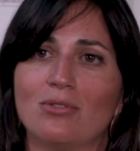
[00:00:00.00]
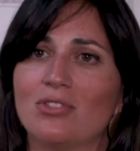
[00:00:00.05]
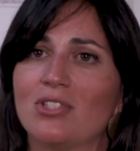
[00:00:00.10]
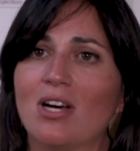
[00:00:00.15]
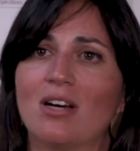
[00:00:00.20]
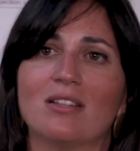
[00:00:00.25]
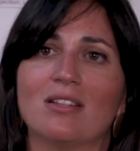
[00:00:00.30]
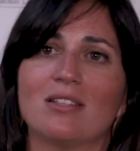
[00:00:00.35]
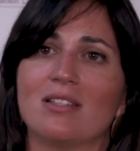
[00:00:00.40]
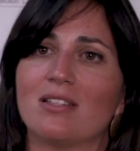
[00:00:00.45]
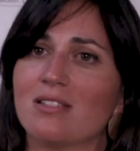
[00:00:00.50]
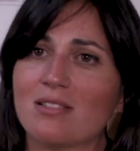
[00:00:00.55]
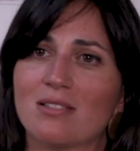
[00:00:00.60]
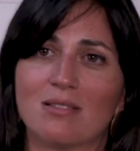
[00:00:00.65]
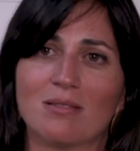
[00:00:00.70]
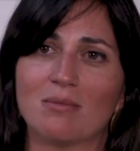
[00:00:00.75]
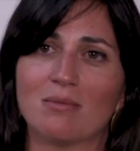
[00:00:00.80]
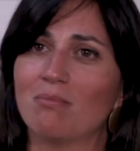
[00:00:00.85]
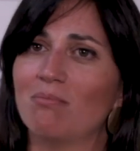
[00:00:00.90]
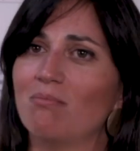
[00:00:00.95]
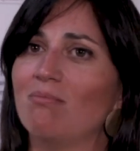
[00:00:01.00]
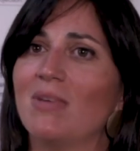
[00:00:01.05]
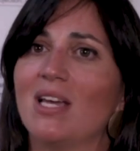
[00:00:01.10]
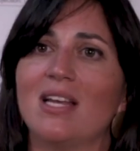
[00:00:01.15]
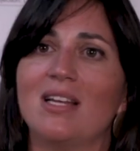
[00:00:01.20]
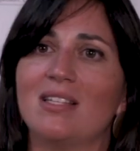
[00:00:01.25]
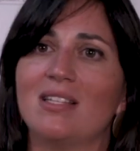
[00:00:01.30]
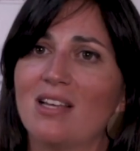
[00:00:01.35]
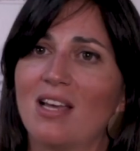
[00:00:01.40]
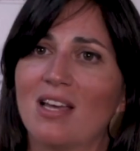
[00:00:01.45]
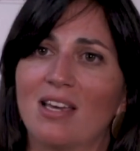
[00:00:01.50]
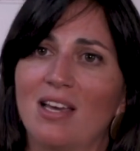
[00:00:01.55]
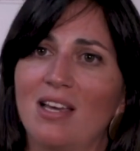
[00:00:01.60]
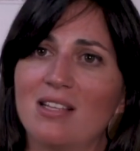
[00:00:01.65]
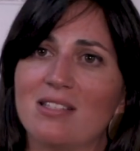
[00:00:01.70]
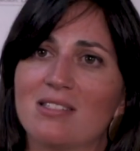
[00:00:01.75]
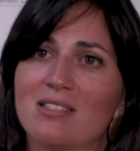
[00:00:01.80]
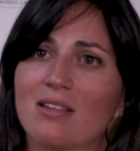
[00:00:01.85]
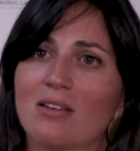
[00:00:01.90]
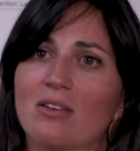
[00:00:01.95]
done this many
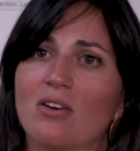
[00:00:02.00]
decades